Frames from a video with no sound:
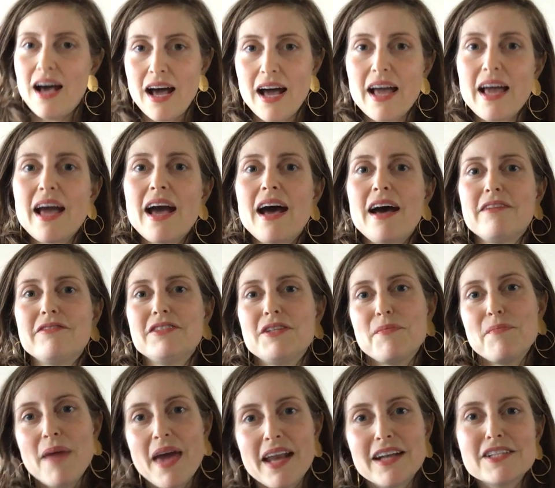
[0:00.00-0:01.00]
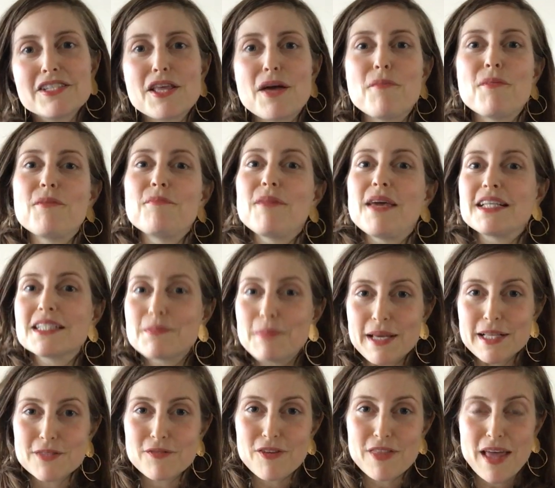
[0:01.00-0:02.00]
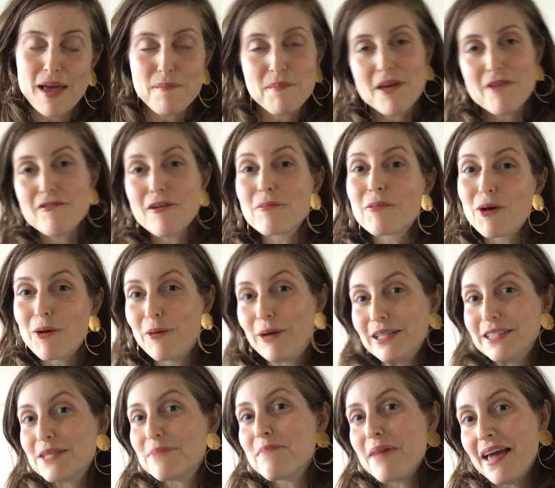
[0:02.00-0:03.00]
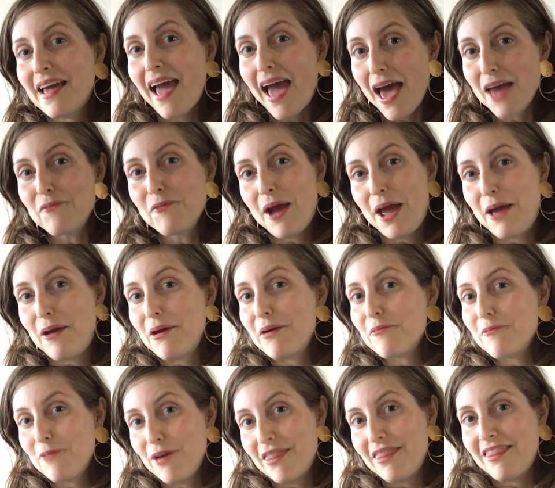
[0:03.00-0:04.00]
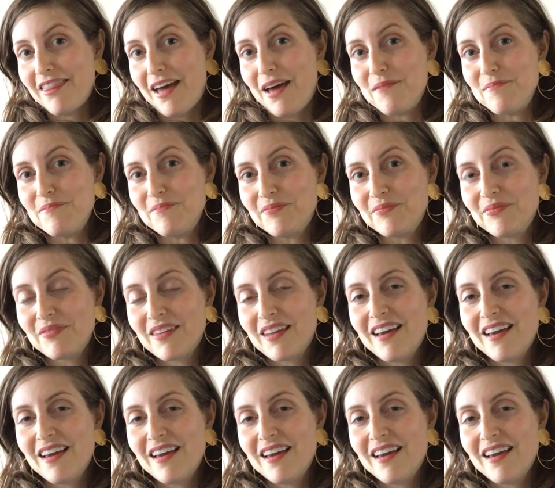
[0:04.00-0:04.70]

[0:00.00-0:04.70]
I have to manage them and make space for them if I'm going to make headway with them.